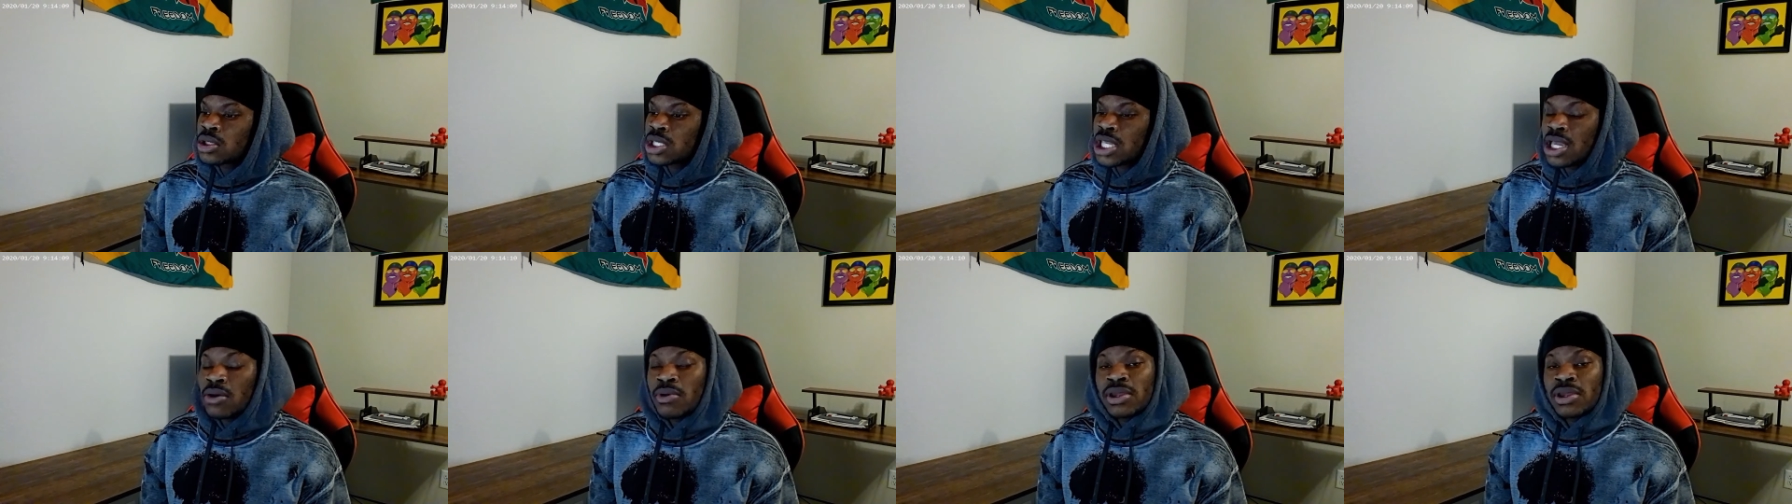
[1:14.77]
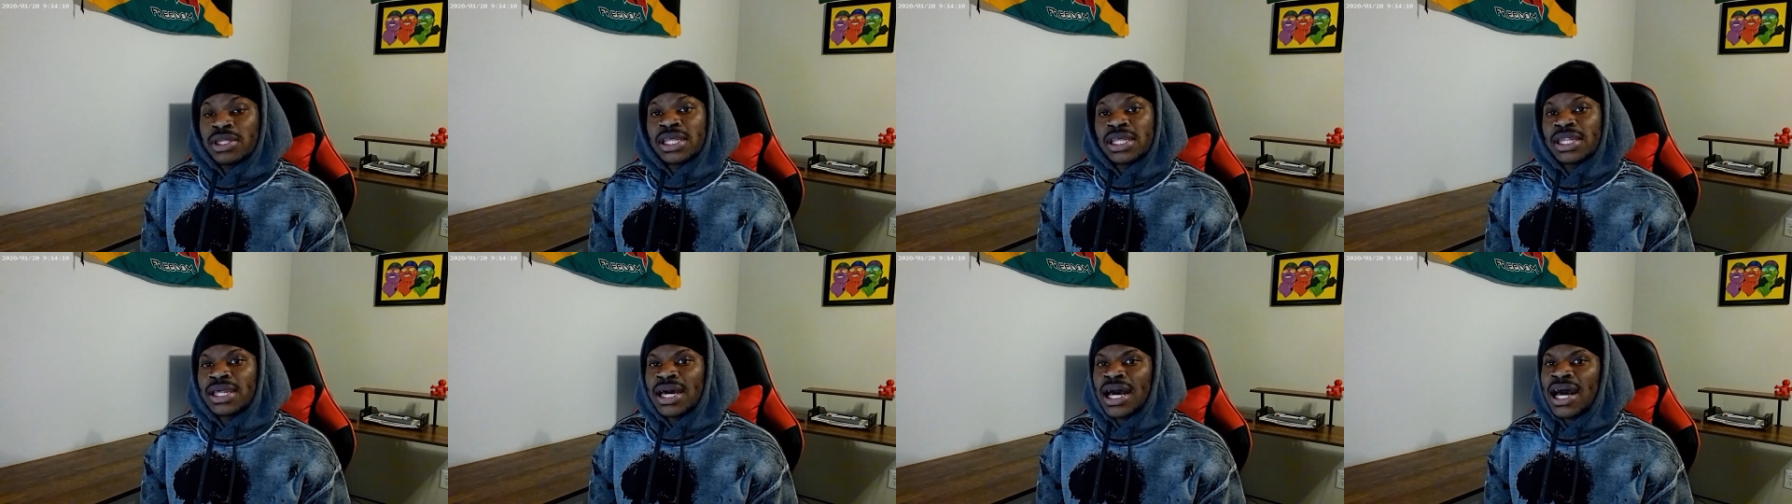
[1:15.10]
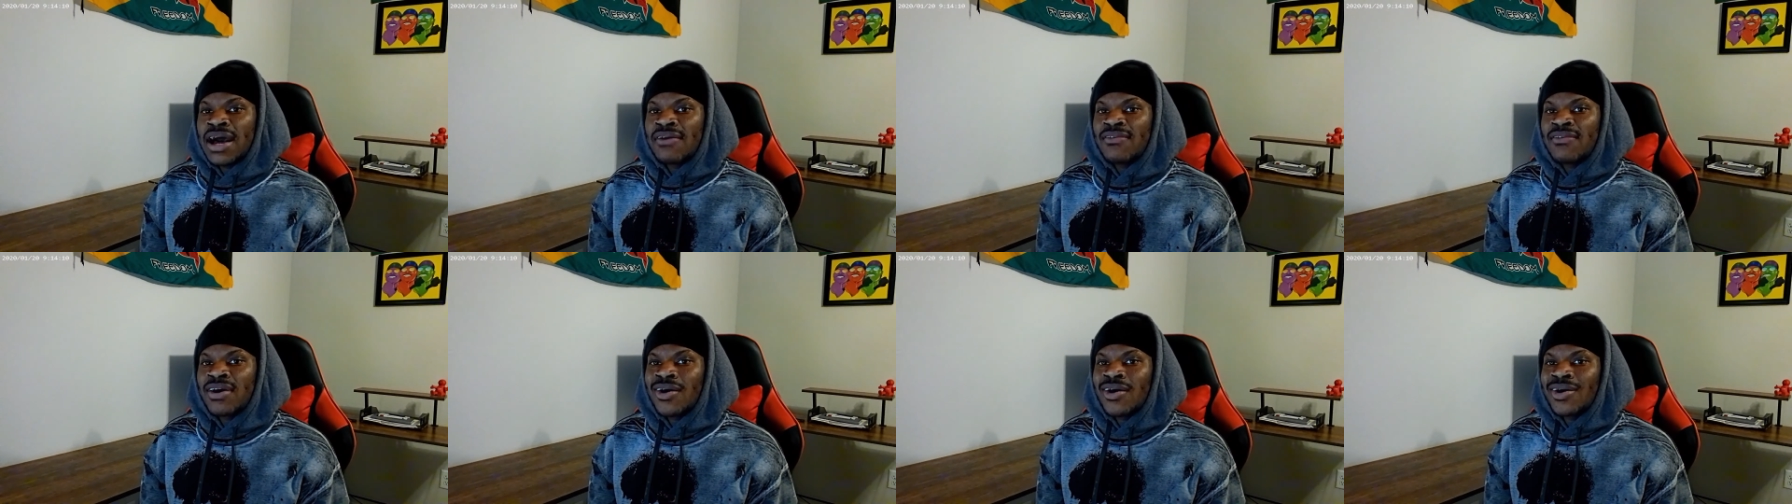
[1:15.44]
Can't wait to
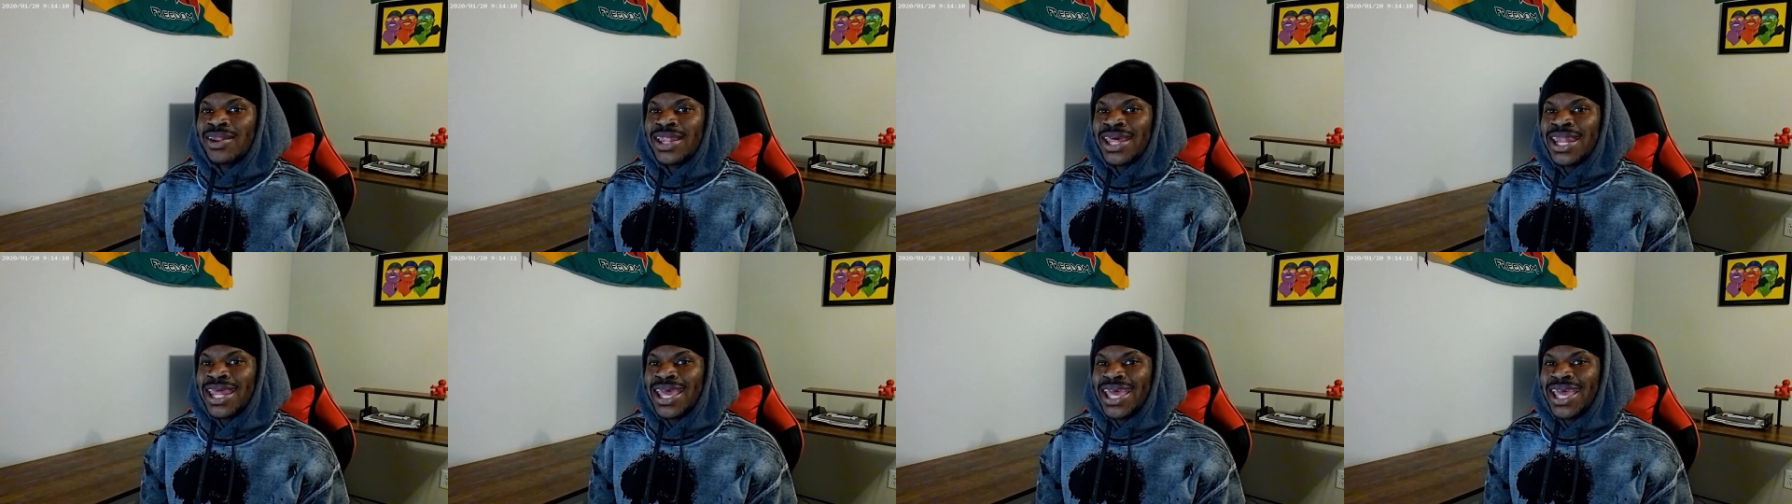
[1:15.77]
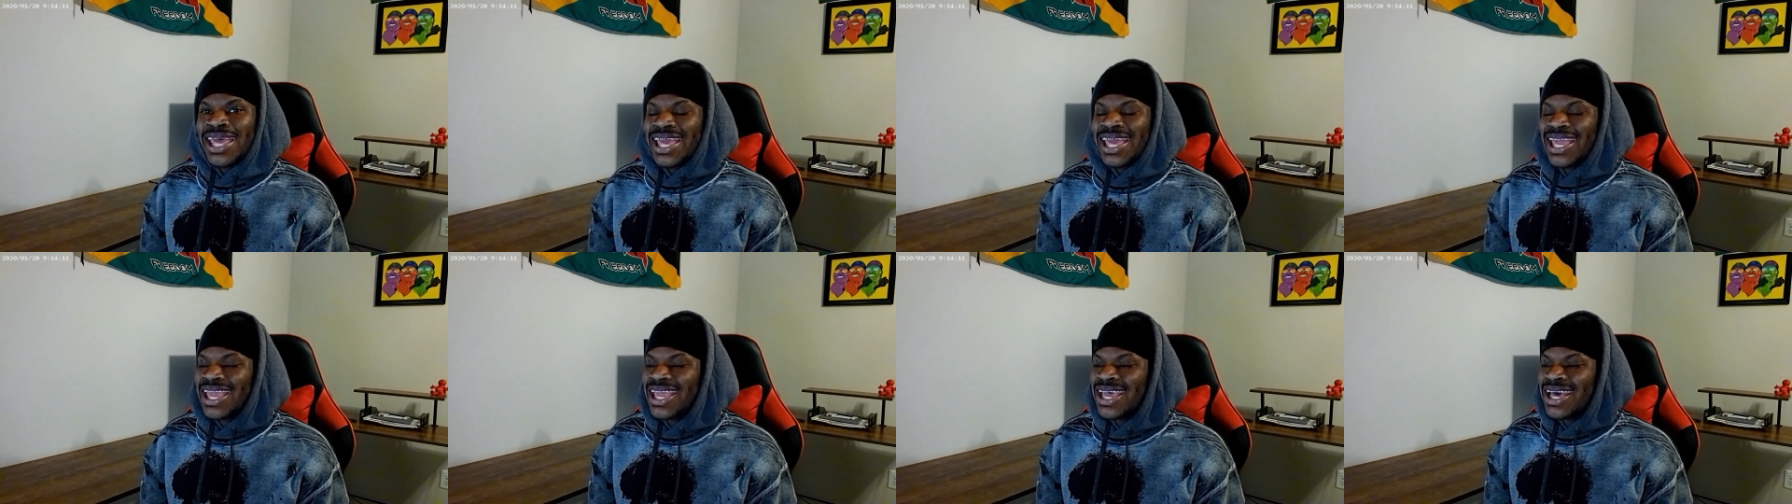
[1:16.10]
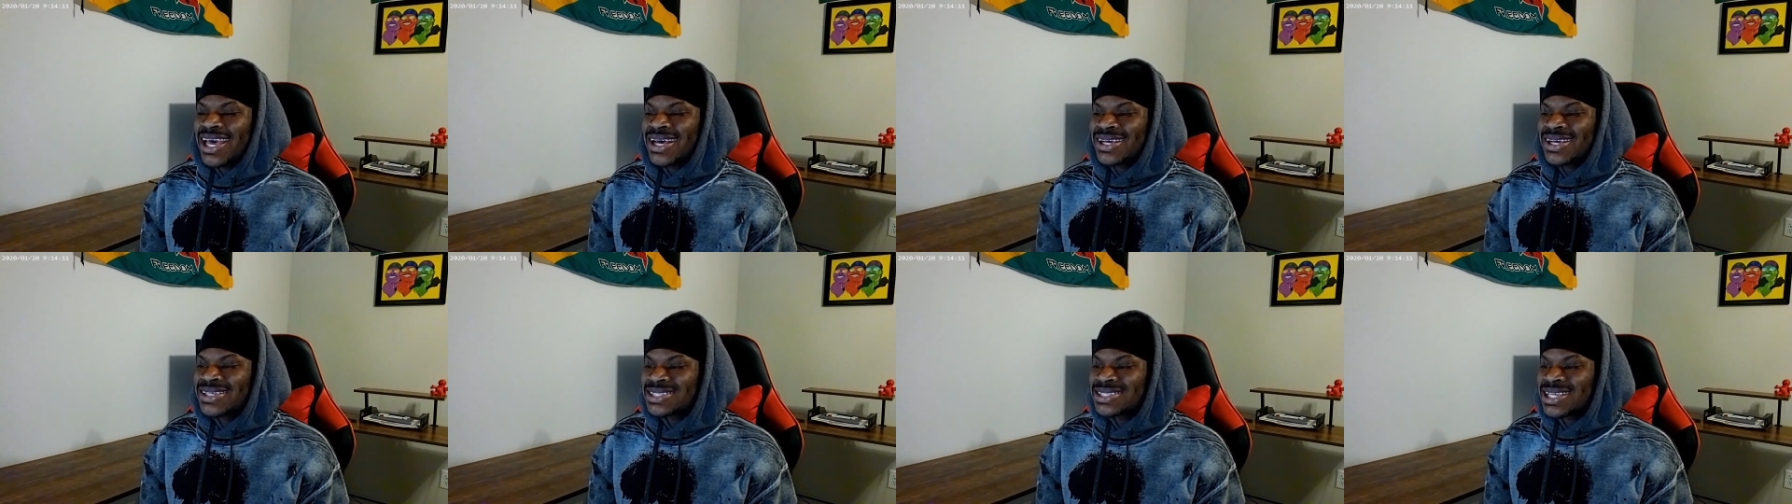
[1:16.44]
dive on in it. You
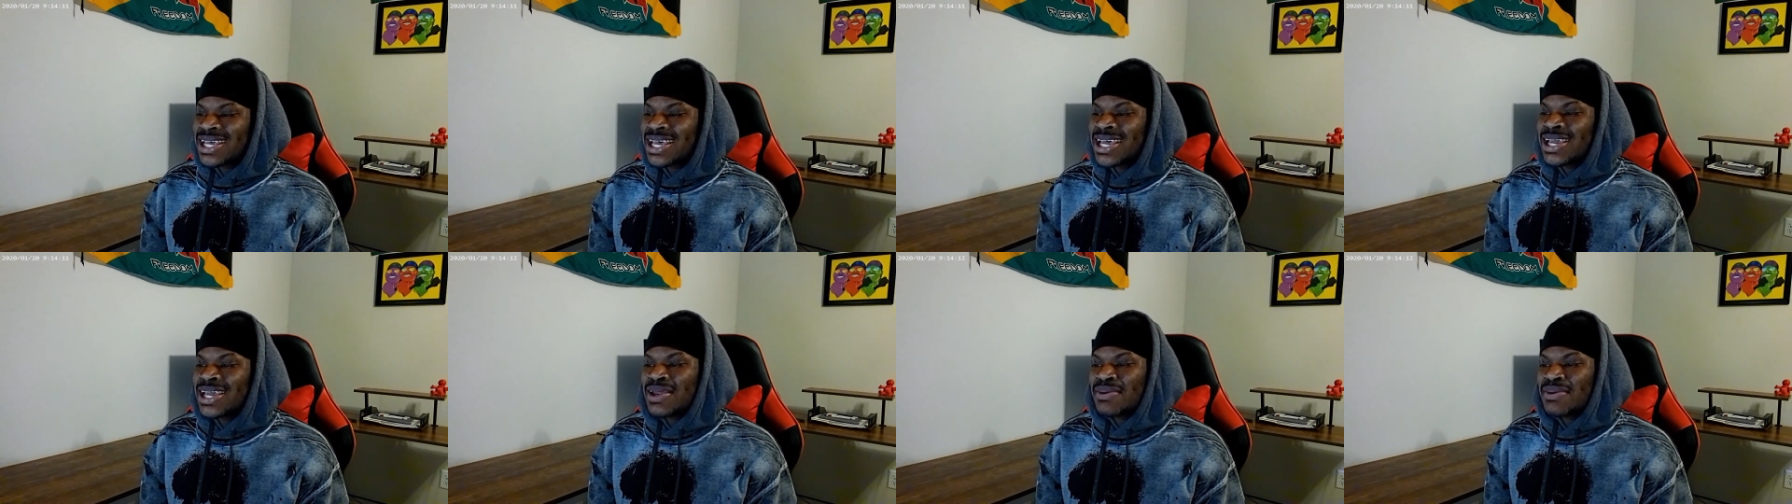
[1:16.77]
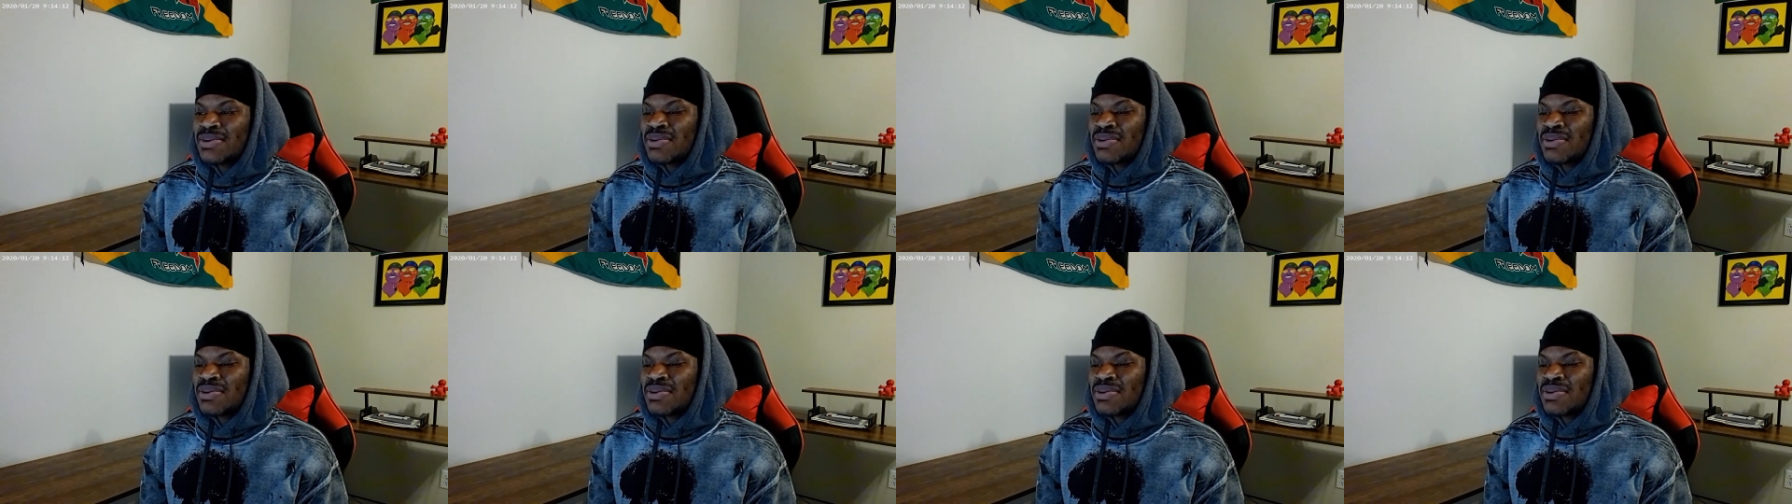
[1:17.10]
know what I'm saying?